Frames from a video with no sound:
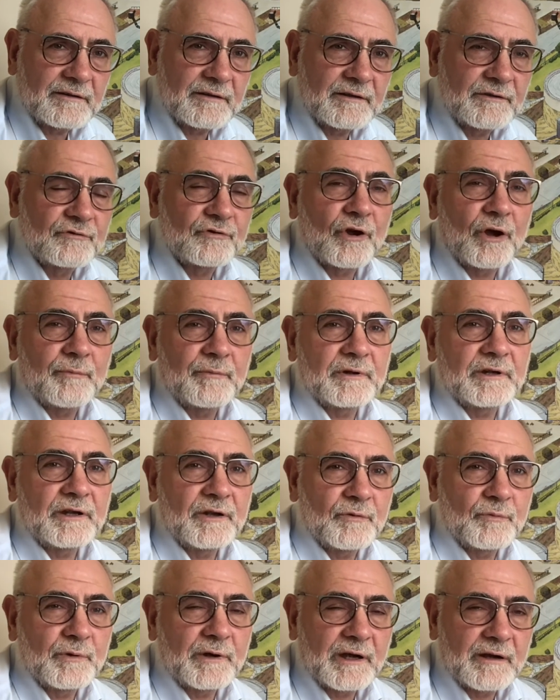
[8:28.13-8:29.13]
In Germany,
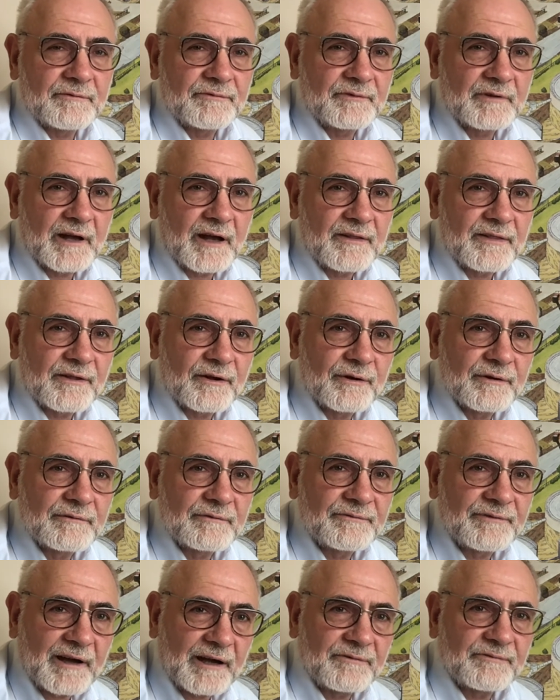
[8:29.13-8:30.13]
we have
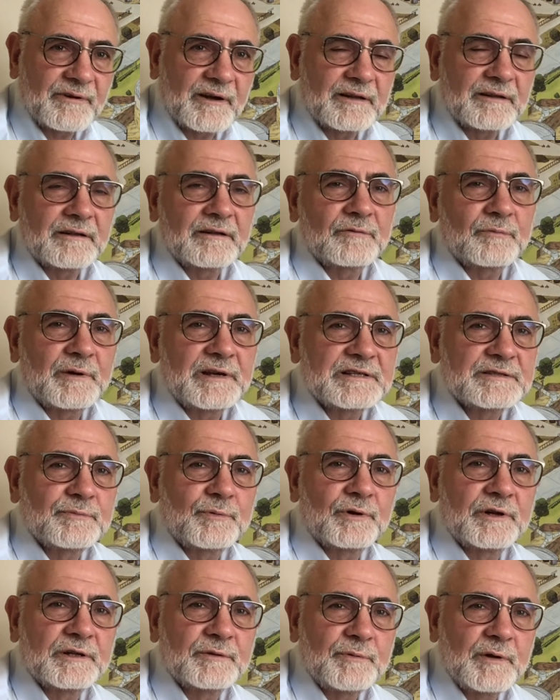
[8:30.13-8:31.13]
9,500
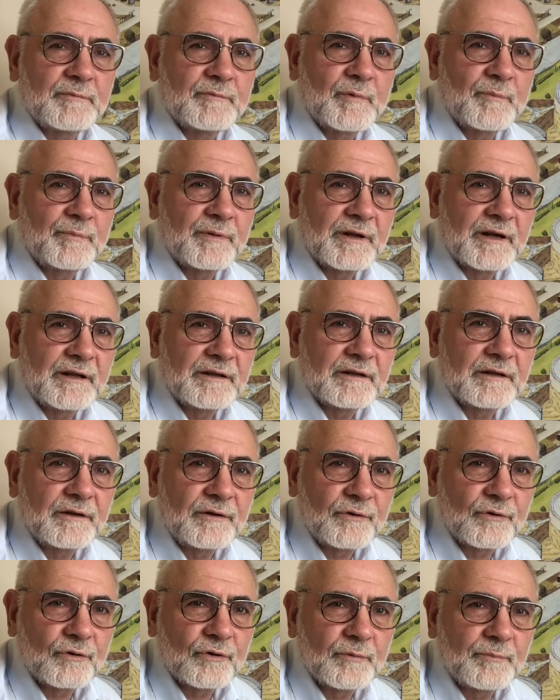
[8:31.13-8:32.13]
wastewater treatment plants. In
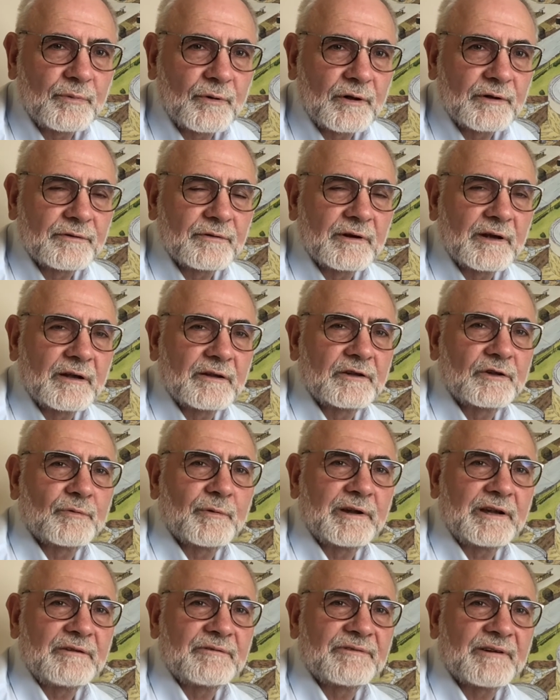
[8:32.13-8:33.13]
Europe, altogether
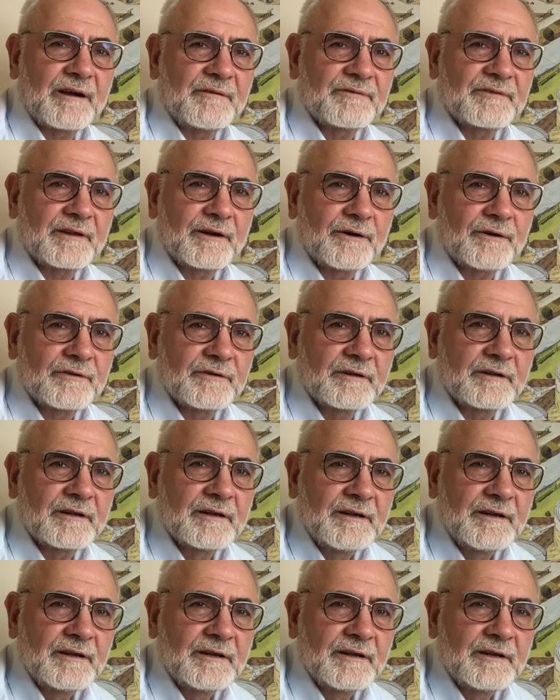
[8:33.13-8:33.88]
25,000.